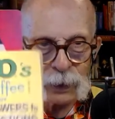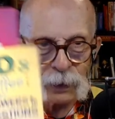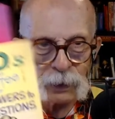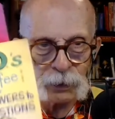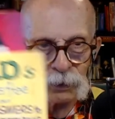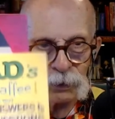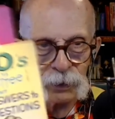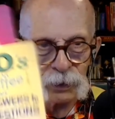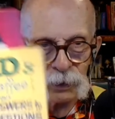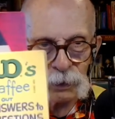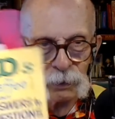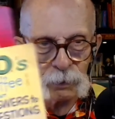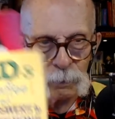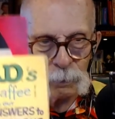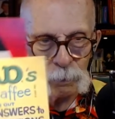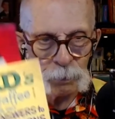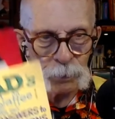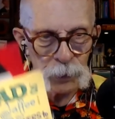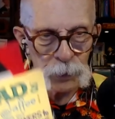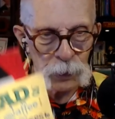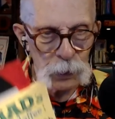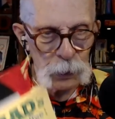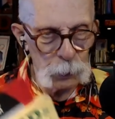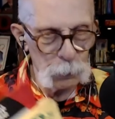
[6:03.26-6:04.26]
answer
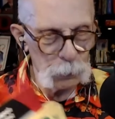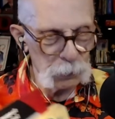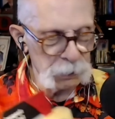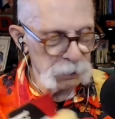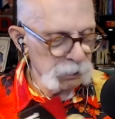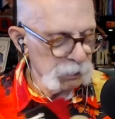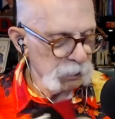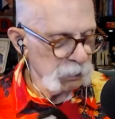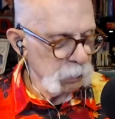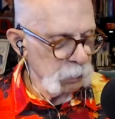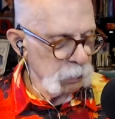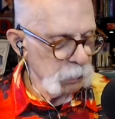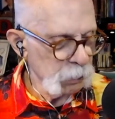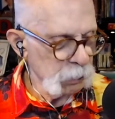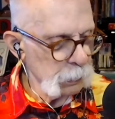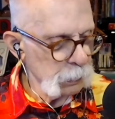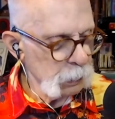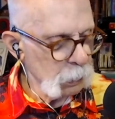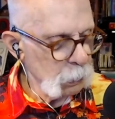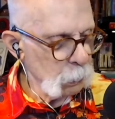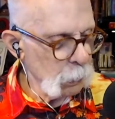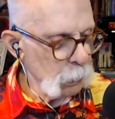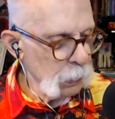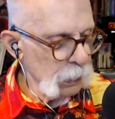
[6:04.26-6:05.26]
to a
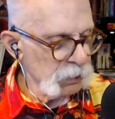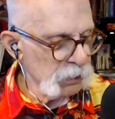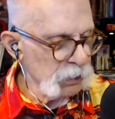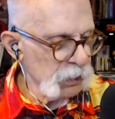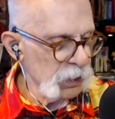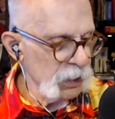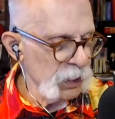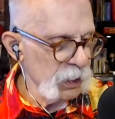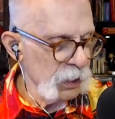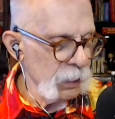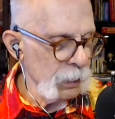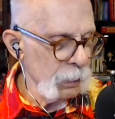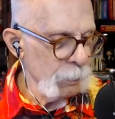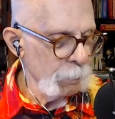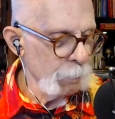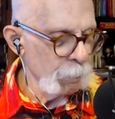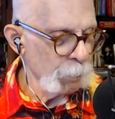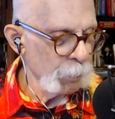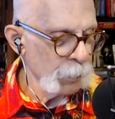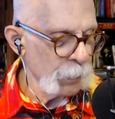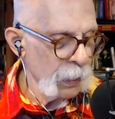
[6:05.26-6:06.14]
stupid question,